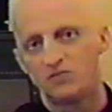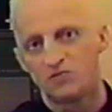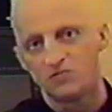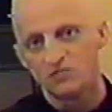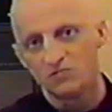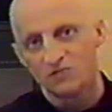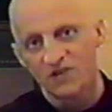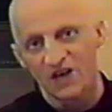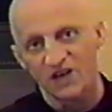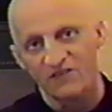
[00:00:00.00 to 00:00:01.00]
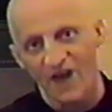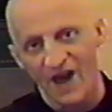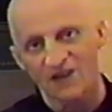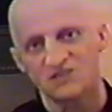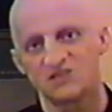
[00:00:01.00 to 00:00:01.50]
to give
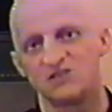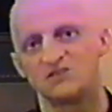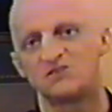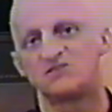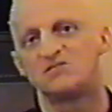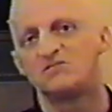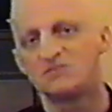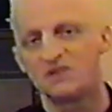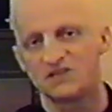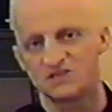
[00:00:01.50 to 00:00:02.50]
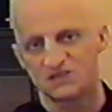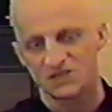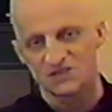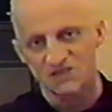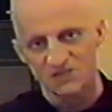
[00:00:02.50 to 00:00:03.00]
access to
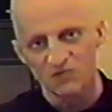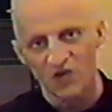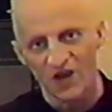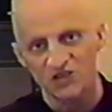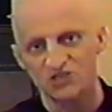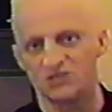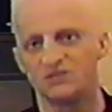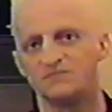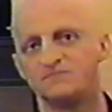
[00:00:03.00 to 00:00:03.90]
this simulation.